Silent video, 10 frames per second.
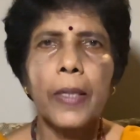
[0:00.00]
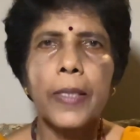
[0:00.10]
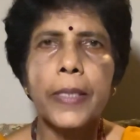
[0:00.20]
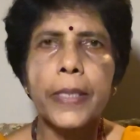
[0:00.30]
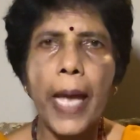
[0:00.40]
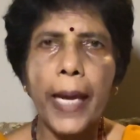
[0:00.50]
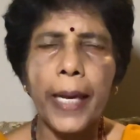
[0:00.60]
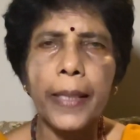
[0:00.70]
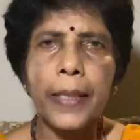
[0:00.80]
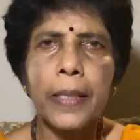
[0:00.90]

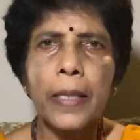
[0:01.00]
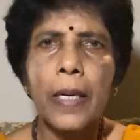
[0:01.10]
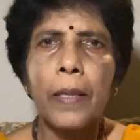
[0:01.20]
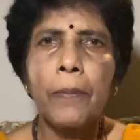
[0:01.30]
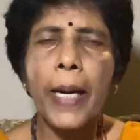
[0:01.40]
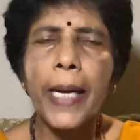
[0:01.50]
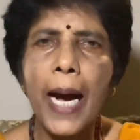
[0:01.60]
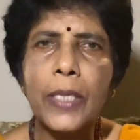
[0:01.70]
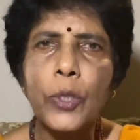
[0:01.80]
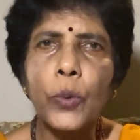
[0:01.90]
Second, but
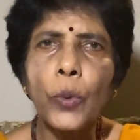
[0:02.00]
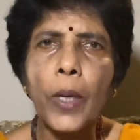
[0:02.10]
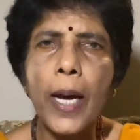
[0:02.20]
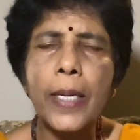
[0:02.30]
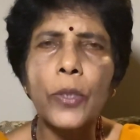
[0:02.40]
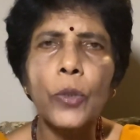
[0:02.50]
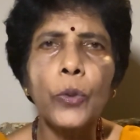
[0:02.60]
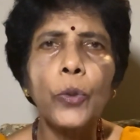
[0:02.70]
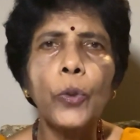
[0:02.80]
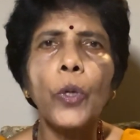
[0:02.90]
Asuras
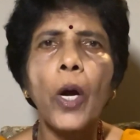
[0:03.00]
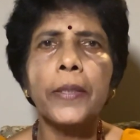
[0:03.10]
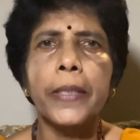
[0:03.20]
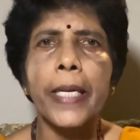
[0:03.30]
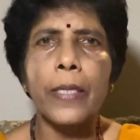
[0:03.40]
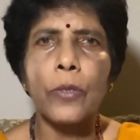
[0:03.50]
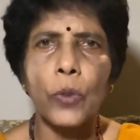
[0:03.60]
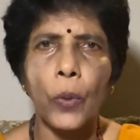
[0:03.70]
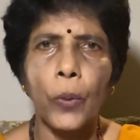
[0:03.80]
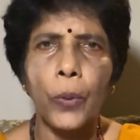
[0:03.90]
do not think
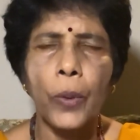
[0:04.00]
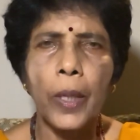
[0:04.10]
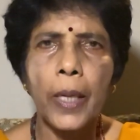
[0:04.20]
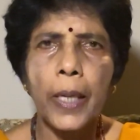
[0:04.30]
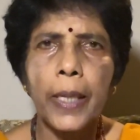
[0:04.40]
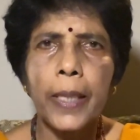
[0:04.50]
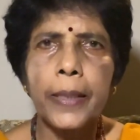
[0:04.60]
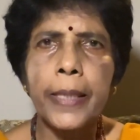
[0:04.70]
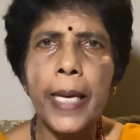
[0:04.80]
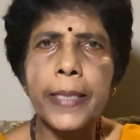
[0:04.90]
so.
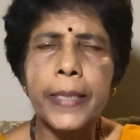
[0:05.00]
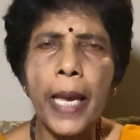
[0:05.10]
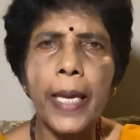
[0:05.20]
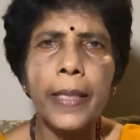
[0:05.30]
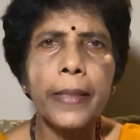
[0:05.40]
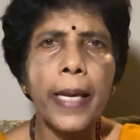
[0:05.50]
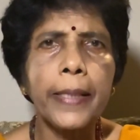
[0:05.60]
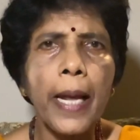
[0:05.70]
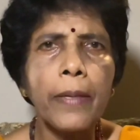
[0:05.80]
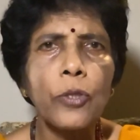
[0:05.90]
They say that
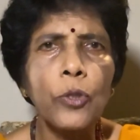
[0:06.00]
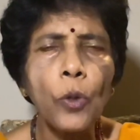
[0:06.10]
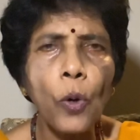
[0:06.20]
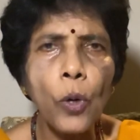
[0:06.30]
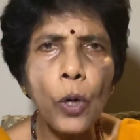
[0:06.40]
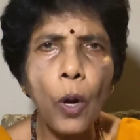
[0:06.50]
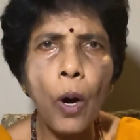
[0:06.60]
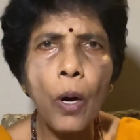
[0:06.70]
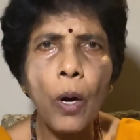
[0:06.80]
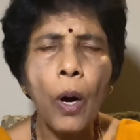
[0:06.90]
there is no
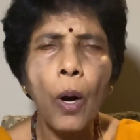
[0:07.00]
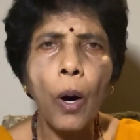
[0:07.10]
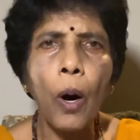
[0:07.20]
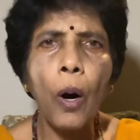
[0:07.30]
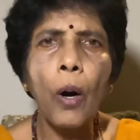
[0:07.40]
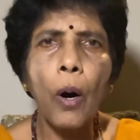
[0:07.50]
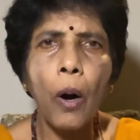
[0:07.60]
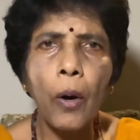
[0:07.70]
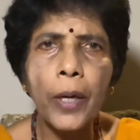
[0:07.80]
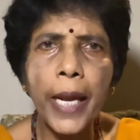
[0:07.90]
law or
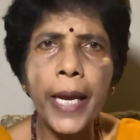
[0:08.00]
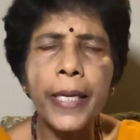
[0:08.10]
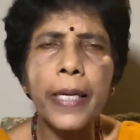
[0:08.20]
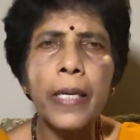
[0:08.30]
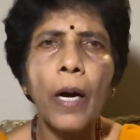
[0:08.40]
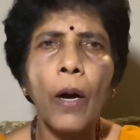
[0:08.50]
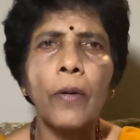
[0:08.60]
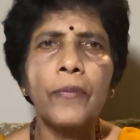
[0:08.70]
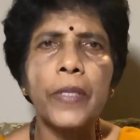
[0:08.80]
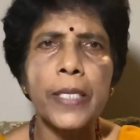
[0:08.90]
ordainer
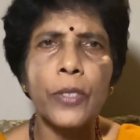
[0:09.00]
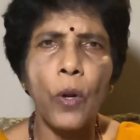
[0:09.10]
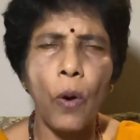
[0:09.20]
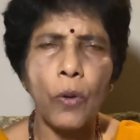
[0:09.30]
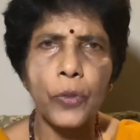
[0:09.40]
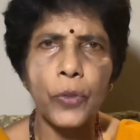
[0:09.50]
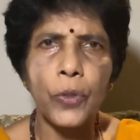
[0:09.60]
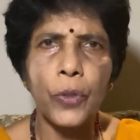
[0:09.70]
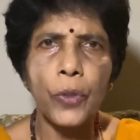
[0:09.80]
of these laws.